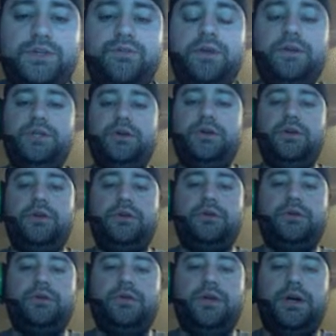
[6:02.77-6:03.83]
Jr.,
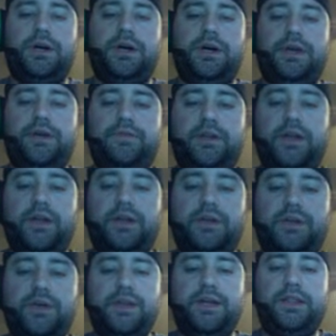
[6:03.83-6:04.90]
if I like the
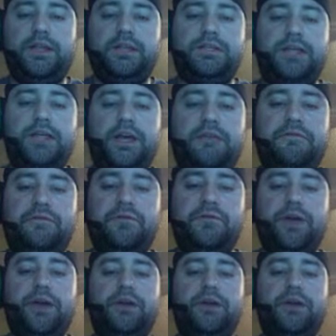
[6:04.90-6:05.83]
tweet, then save for later in